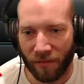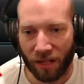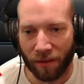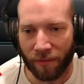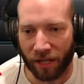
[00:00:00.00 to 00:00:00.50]

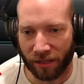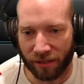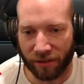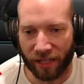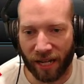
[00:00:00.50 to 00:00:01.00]
I'm not going
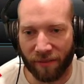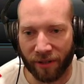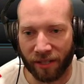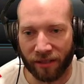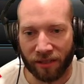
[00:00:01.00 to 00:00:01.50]
to do it again,
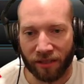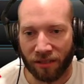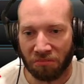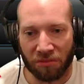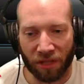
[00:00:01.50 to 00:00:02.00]
but
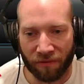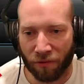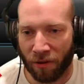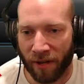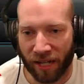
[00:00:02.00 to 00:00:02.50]
the
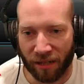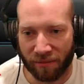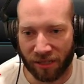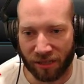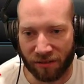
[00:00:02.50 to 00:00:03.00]
format it
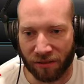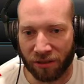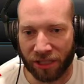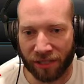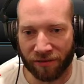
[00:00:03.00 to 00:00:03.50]
comes in is
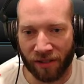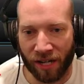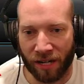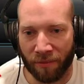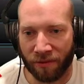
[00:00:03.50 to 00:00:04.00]
usually
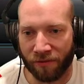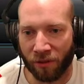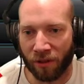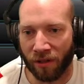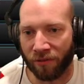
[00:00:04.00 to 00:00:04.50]
fine,
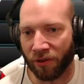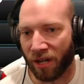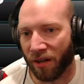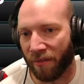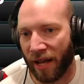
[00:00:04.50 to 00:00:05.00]
MP4. If you're
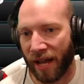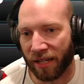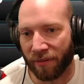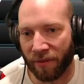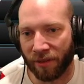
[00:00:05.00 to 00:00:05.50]
on a
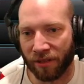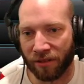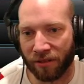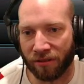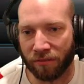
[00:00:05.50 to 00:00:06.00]
Mac, you might want to
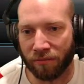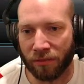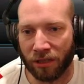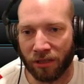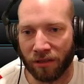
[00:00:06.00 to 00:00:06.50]
do
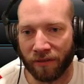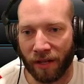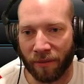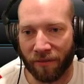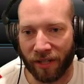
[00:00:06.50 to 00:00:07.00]

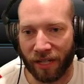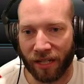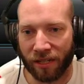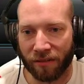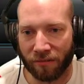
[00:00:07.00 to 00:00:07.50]

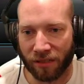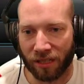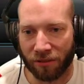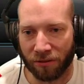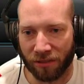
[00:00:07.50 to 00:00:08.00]
MOV,
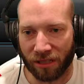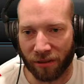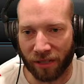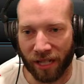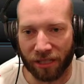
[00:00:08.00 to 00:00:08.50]
stick
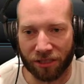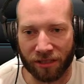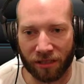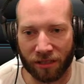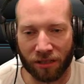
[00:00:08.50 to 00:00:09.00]
with
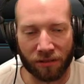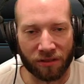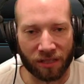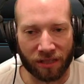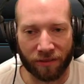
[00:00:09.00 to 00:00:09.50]
the
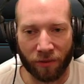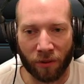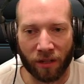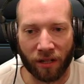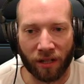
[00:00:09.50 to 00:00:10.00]
264.